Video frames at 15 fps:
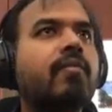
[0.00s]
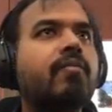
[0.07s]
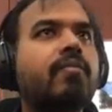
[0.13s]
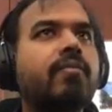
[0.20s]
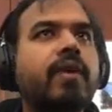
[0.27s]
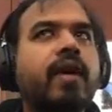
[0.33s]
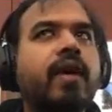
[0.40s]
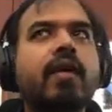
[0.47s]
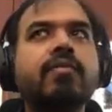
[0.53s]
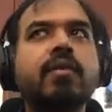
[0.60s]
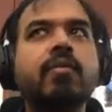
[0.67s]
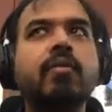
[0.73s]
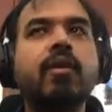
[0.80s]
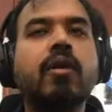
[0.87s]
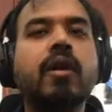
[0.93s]
we have
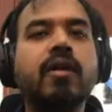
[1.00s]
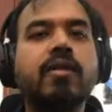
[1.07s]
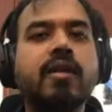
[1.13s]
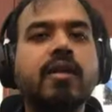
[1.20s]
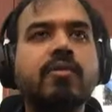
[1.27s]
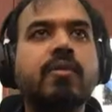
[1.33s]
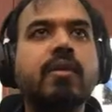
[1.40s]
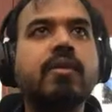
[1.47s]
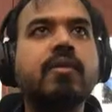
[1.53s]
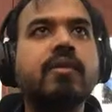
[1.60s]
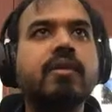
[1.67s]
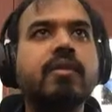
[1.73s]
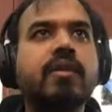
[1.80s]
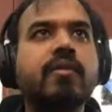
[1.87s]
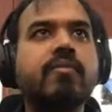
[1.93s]
some context.
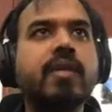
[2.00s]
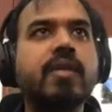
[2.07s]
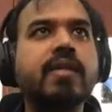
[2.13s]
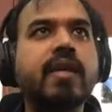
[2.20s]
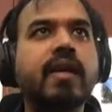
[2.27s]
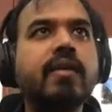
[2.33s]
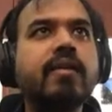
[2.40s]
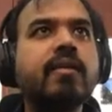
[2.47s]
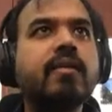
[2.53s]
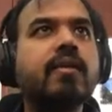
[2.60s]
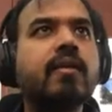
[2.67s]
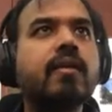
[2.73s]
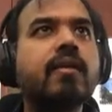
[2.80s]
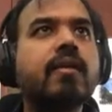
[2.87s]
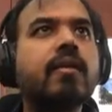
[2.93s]
Just give me a second.
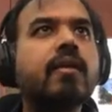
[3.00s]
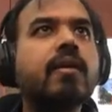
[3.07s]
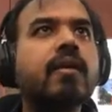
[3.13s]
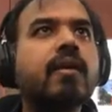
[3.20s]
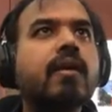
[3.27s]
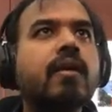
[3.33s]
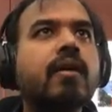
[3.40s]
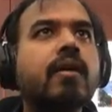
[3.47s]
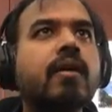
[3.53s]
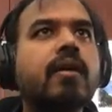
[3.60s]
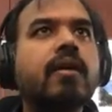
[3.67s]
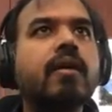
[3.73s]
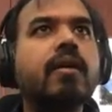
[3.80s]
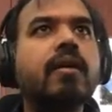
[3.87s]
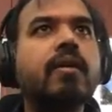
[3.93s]

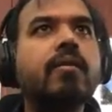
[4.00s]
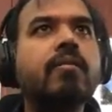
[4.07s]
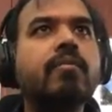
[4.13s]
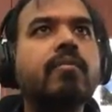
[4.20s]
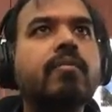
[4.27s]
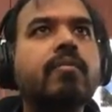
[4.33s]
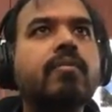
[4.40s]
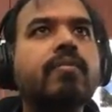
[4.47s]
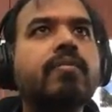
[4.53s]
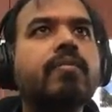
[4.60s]
Um,